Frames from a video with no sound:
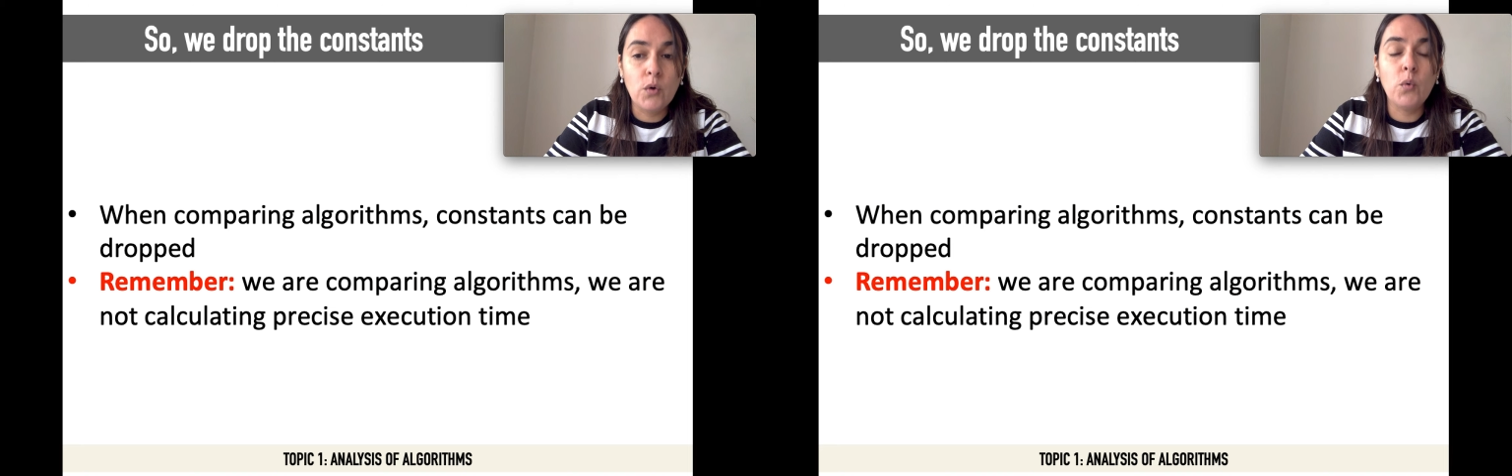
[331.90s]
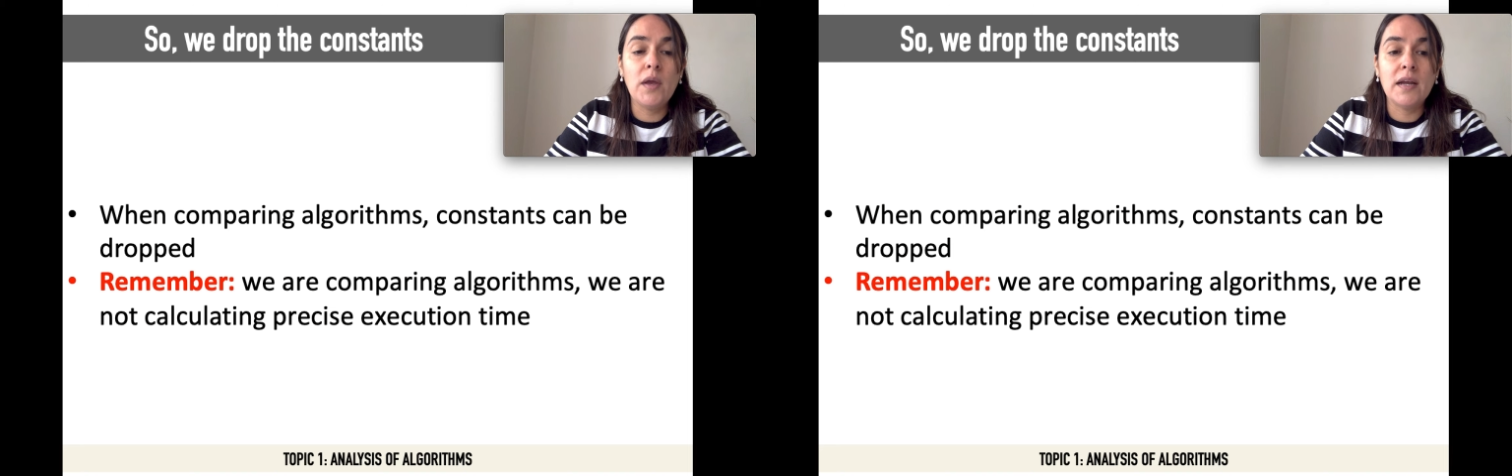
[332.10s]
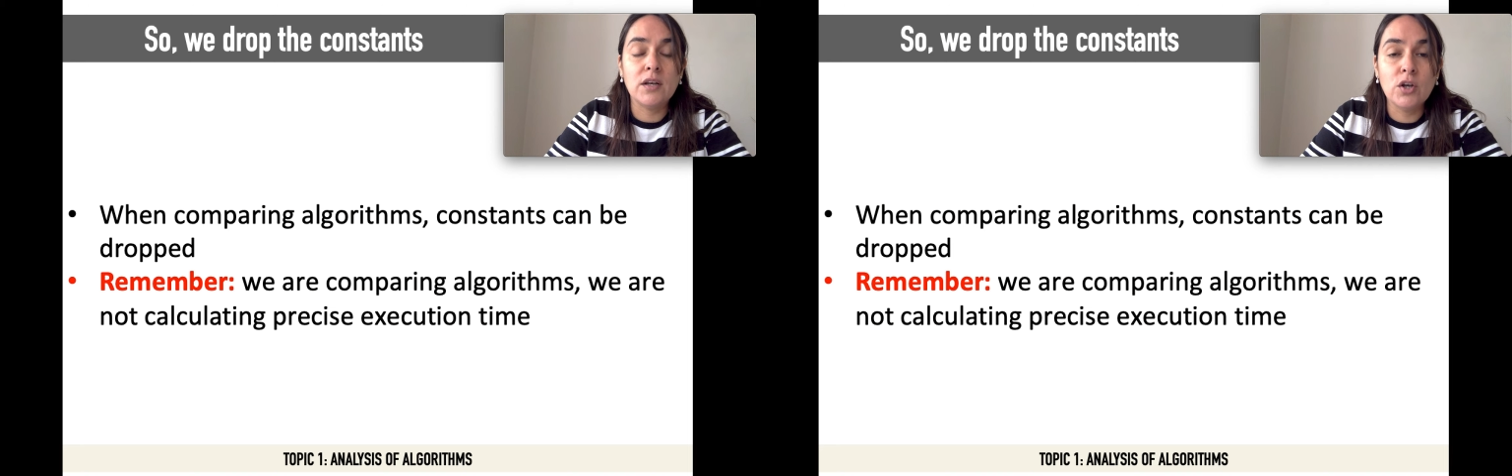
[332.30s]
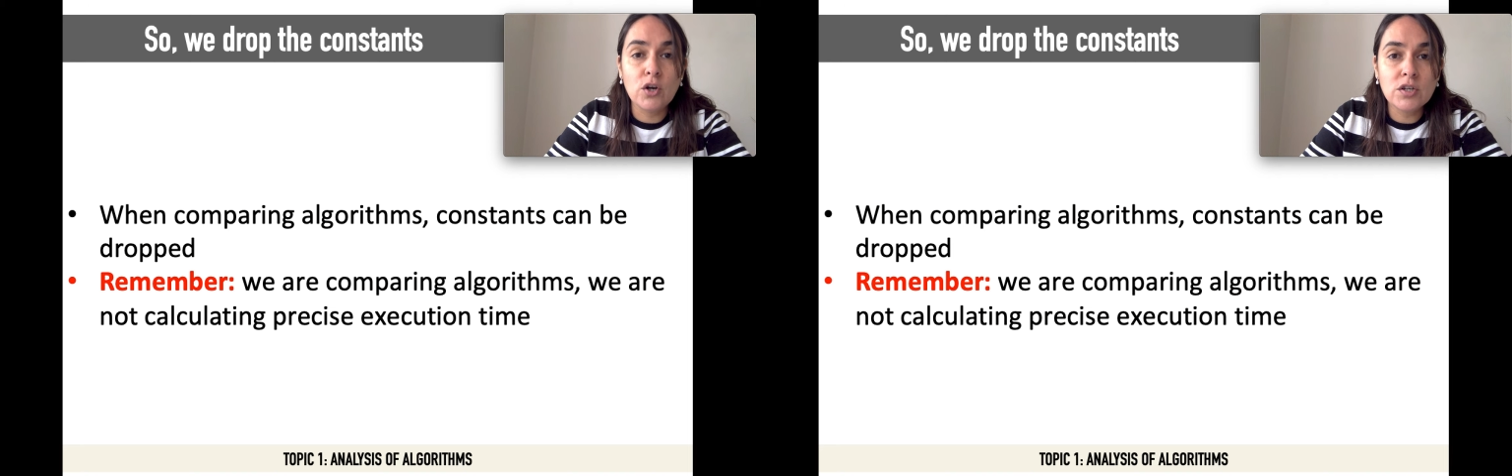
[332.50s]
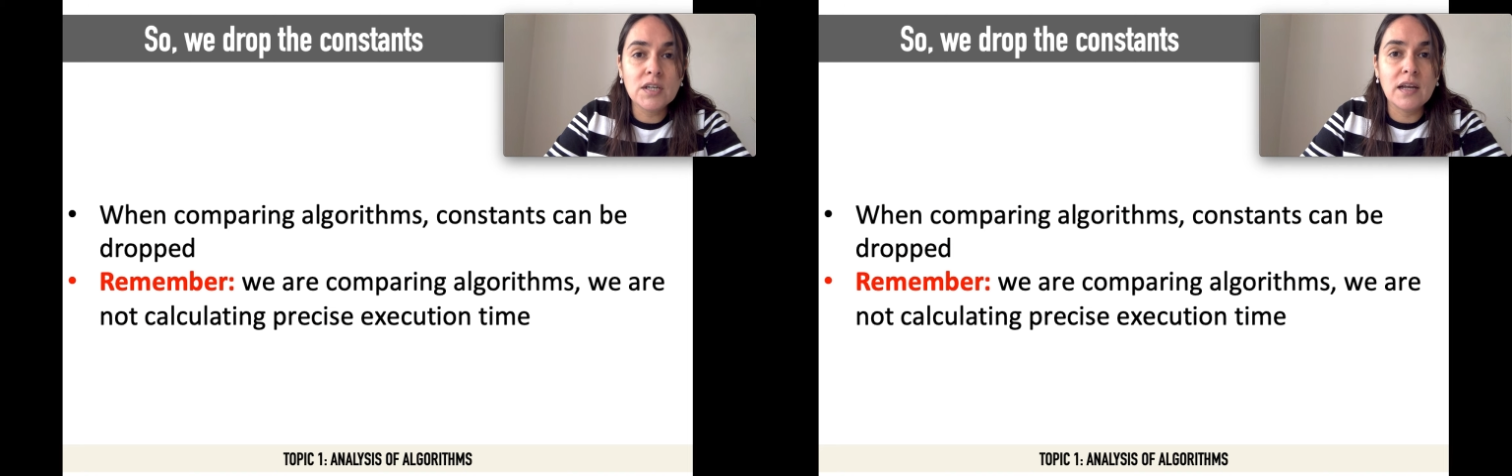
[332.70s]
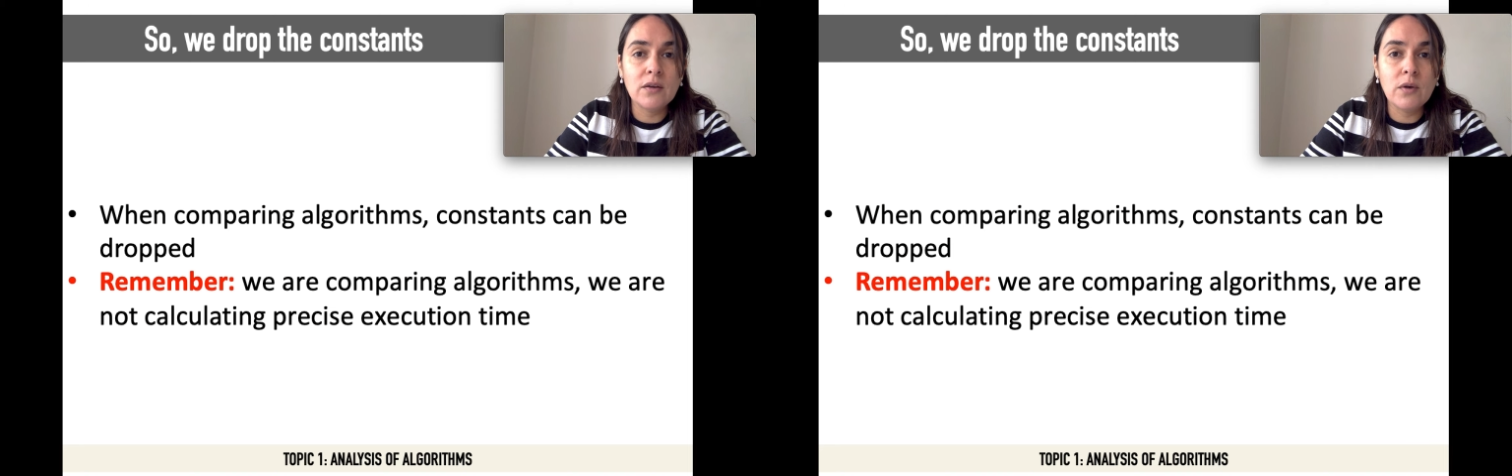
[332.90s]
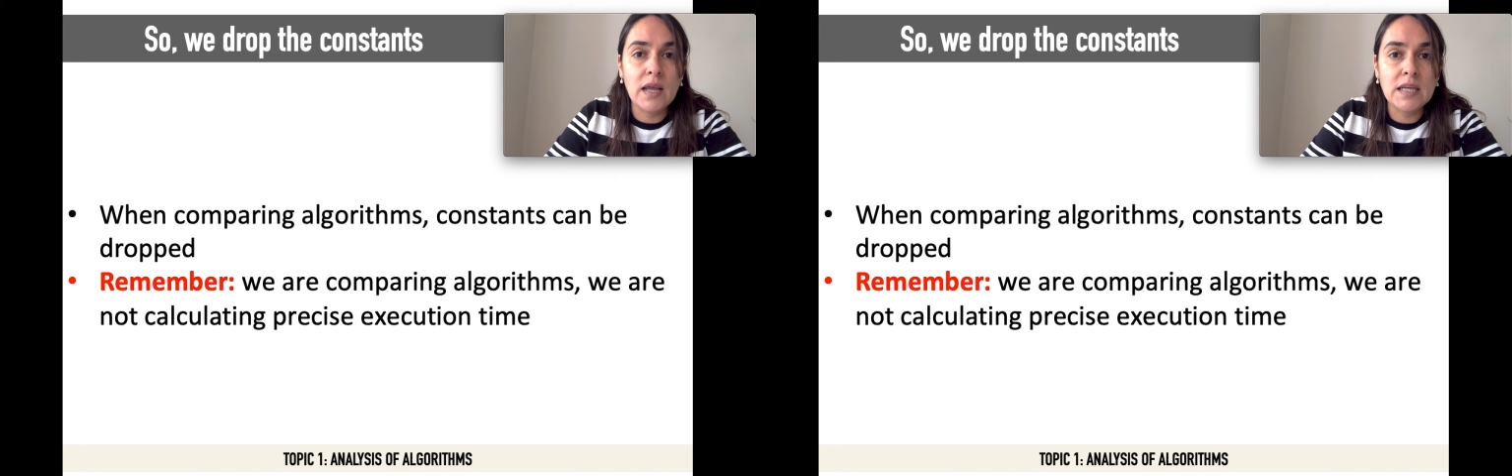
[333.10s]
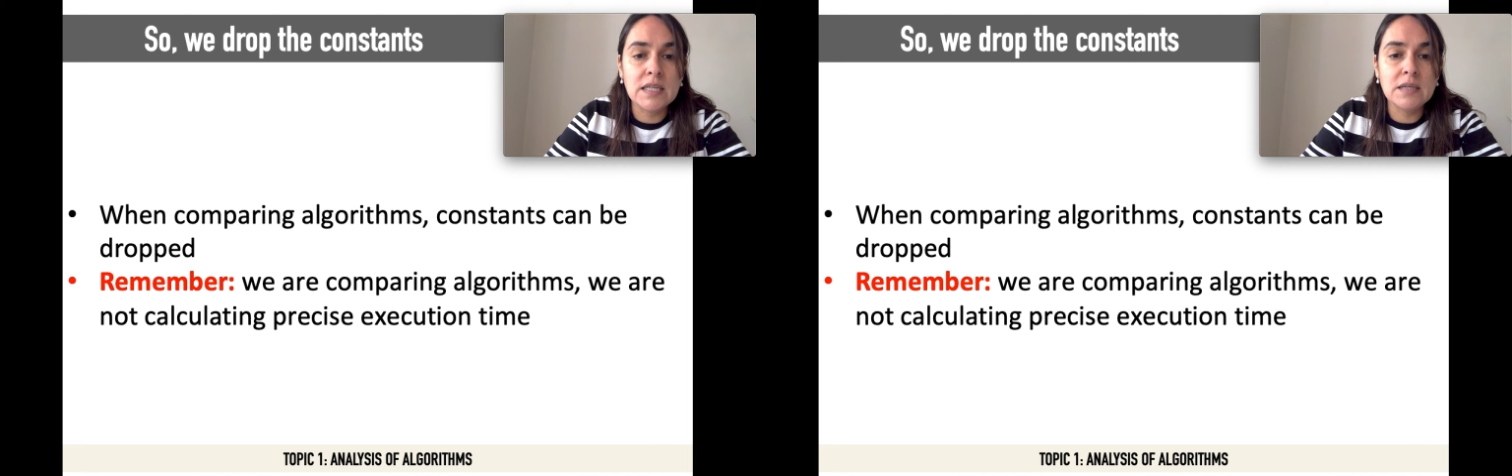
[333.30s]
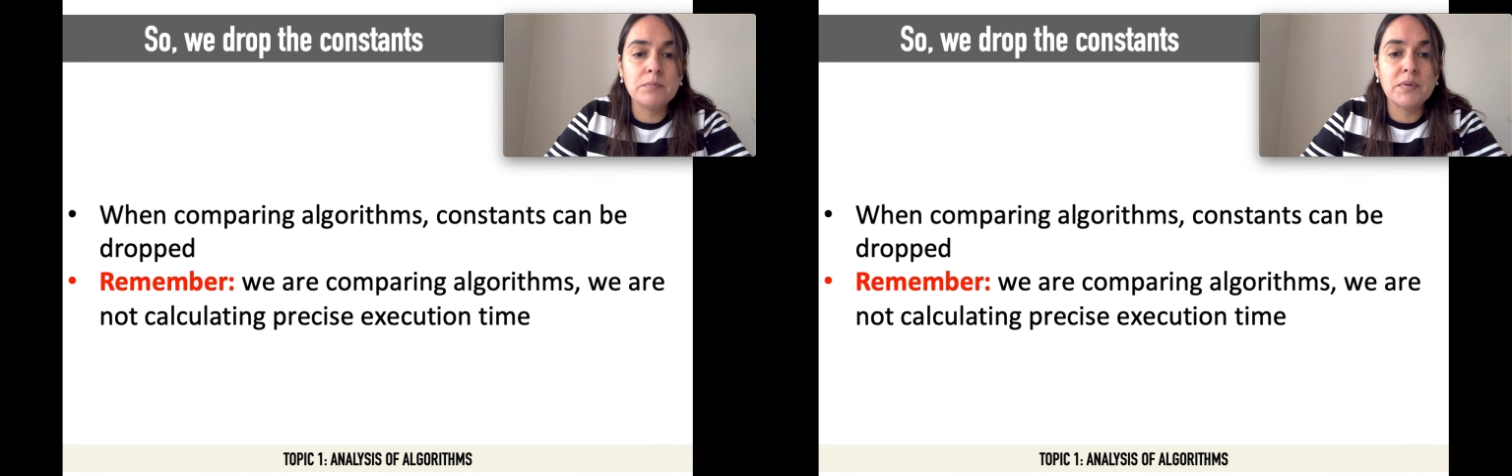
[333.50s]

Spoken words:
We are not calculating